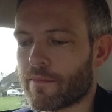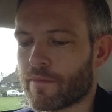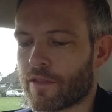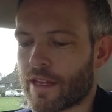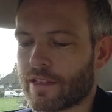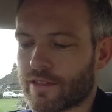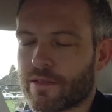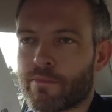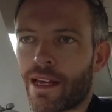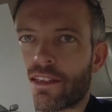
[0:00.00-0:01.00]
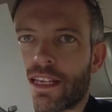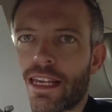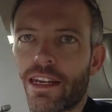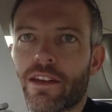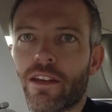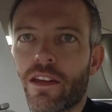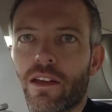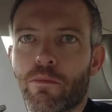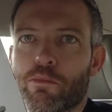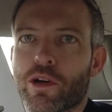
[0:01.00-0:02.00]
this magazine
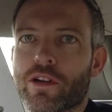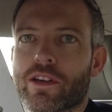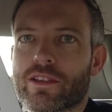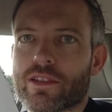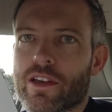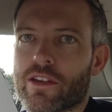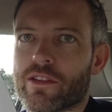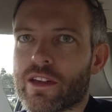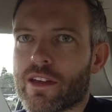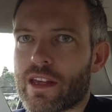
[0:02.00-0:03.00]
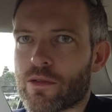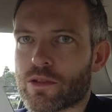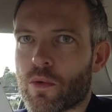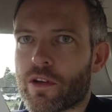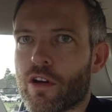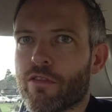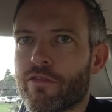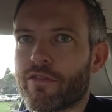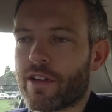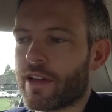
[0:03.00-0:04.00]
book. So it was a
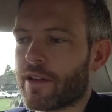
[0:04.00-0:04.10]
one-off